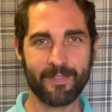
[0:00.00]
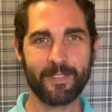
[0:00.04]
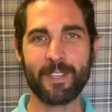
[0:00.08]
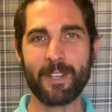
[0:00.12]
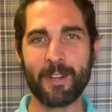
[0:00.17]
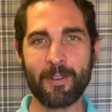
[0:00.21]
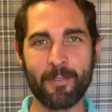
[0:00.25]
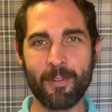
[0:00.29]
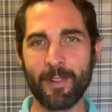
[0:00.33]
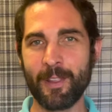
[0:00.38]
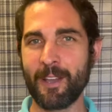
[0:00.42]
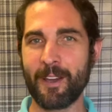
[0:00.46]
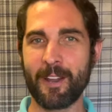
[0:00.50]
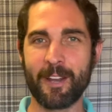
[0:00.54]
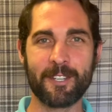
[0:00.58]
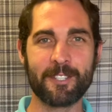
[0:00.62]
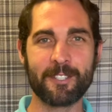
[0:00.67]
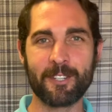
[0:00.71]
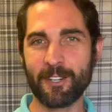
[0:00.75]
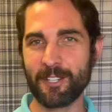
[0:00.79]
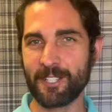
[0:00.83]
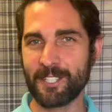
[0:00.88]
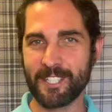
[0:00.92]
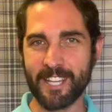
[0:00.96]
really on a
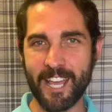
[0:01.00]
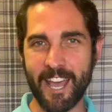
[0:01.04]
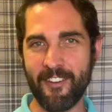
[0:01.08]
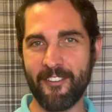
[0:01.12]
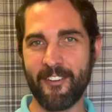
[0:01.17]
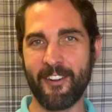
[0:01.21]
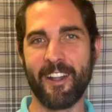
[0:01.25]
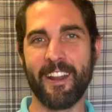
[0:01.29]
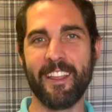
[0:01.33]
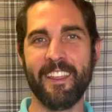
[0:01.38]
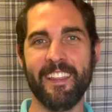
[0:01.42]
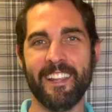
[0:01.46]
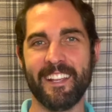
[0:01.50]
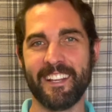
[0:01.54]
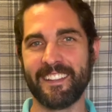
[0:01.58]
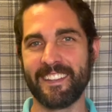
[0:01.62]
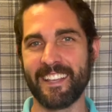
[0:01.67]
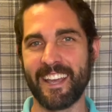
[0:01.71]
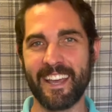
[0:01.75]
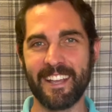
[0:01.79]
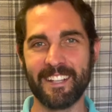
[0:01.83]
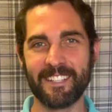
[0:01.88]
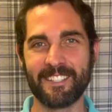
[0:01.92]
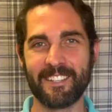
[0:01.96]
church staff or anything like
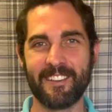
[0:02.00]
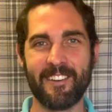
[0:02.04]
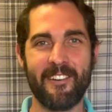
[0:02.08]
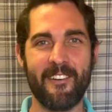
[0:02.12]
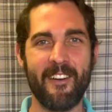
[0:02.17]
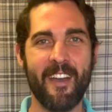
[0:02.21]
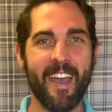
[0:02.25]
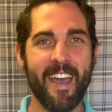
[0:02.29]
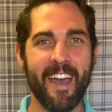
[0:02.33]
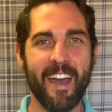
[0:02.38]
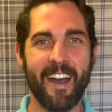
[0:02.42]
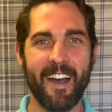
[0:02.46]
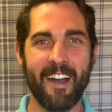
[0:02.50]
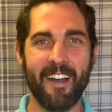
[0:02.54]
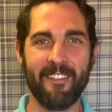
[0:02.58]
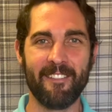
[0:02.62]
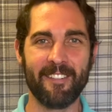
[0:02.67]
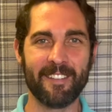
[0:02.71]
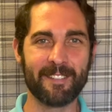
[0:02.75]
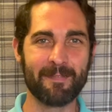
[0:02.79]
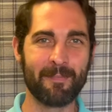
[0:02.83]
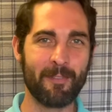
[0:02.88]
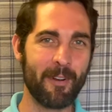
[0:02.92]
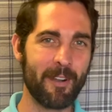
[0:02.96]
that. So
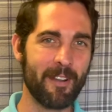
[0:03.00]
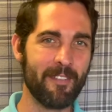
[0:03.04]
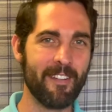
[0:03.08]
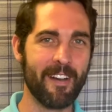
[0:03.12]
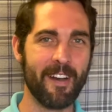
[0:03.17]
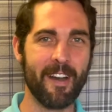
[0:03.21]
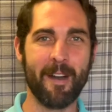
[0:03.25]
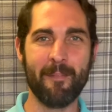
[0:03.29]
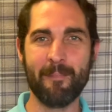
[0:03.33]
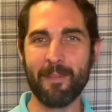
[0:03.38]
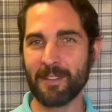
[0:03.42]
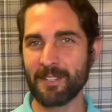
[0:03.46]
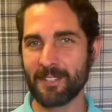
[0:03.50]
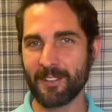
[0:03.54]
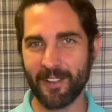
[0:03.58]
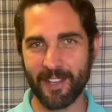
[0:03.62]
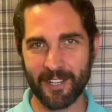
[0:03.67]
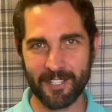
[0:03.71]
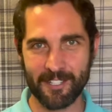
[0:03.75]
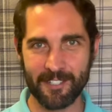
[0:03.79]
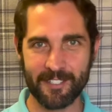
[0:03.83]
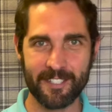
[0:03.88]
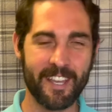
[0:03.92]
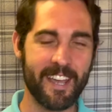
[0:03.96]
it's more of a mental
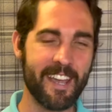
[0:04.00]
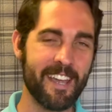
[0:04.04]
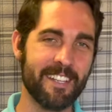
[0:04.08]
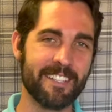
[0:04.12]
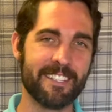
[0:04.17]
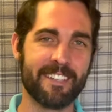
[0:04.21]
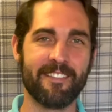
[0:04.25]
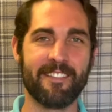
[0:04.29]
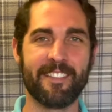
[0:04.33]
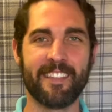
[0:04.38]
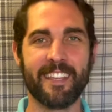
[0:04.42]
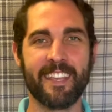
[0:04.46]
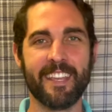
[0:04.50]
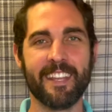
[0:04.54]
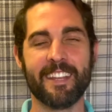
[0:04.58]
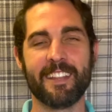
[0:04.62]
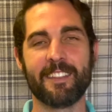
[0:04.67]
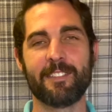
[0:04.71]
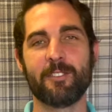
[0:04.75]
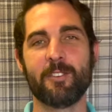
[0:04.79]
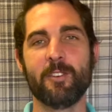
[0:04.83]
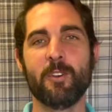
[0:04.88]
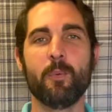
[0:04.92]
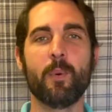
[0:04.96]
exercise of thinking
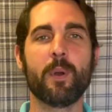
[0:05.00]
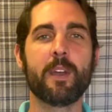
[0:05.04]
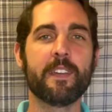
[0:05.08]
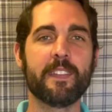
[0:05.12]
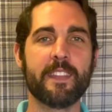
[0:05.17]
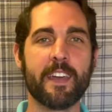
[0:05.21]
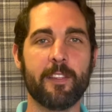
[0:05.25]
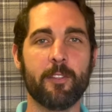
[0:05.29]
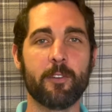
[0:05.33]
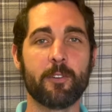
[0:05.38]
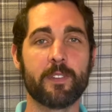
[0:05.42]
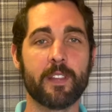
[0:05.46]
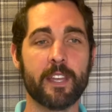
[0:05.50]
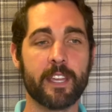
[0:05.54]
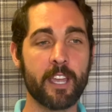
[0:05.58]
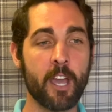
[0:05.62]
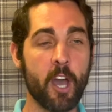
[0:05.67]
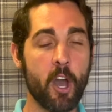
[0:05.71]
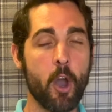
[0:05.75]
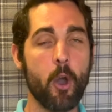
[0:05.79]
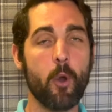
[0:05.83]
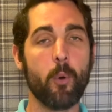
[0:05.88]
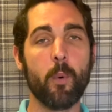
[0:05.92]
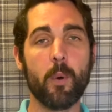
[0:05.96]
it through. What could that look like?
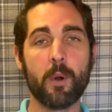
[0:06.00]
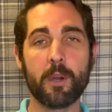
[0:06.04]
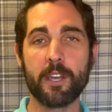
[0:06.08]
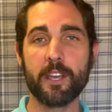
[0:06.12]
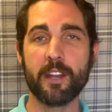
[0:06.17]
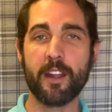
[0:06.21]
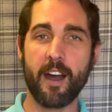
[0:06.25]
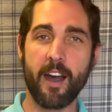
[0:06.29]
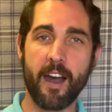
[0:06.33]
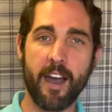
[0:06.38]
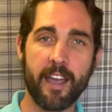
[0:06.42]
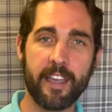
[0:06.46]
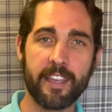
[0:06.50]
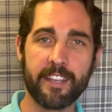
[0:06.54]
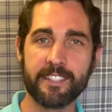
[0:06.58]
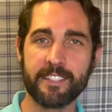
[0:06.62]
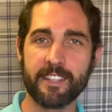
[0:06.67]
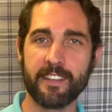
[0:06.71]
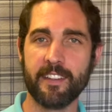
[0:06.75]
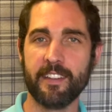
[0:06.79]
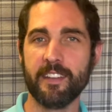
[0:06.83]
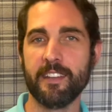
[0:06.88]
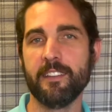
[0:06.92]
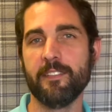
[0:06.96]
What could I
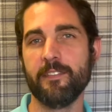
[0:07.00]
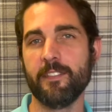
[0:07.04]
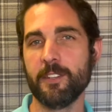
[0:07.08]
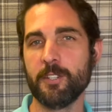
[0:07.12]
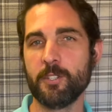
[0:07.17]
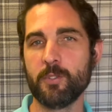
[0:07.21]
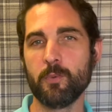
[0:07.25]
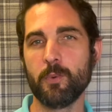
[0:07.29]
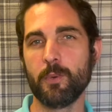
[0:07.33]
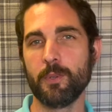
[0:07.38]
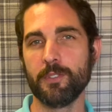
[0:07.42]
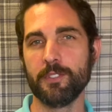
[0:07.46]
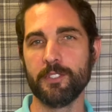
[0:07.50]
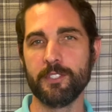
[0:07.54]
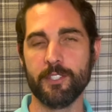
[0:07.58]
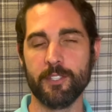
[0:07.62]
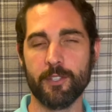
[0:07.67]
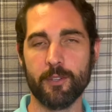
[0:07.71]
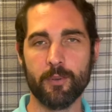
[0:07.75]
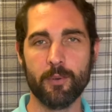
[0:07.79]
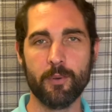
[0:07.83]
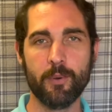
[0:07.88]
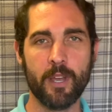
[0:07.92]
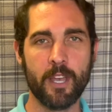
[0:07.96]
as an individual
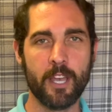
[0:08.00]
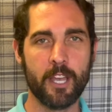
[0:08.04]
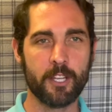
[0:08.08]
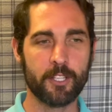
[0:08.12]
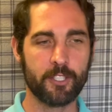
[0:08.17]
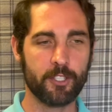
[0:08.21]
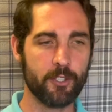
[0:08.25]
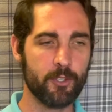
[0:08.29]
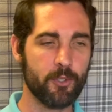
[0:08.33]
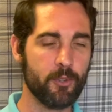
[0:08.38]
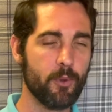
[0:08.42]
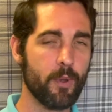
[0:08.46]
do to